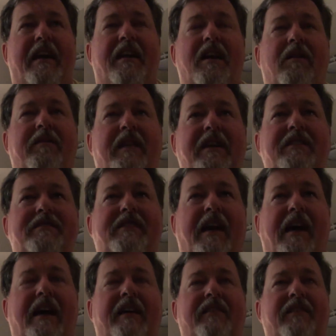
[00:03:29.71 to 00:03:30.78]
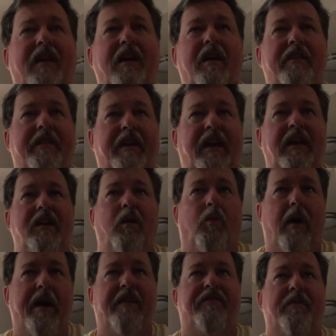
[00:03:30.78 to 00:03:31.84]
and I know these days they're getting
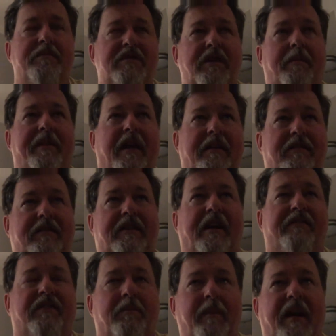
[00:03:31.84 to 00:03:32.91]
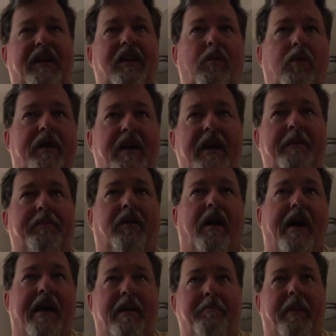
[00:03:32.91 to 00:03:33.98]
away from some of that stuff to make you want to
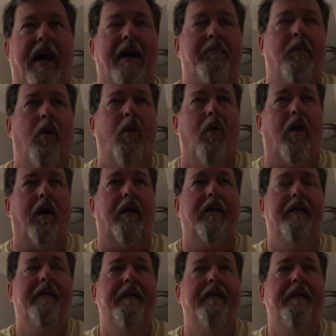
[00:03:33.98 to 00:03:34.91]
upgrade and buy more.